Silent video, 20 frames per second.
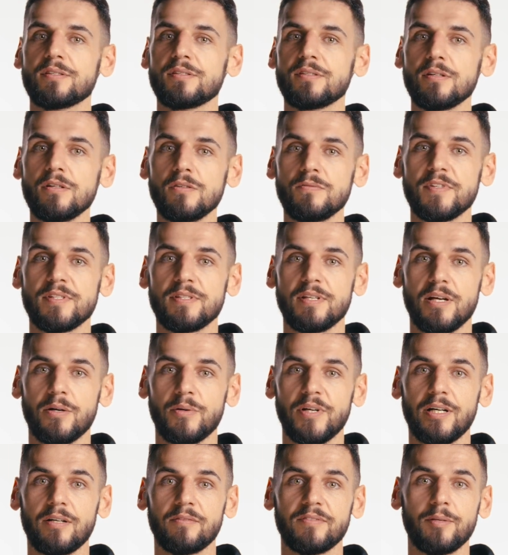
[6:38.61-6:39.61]
surface
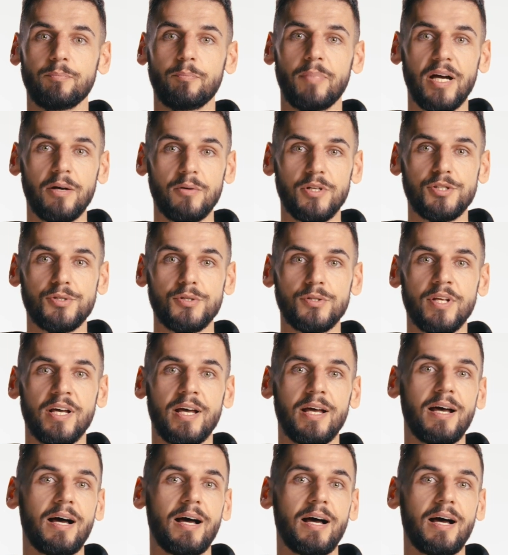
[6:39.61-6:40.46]
area of the parachute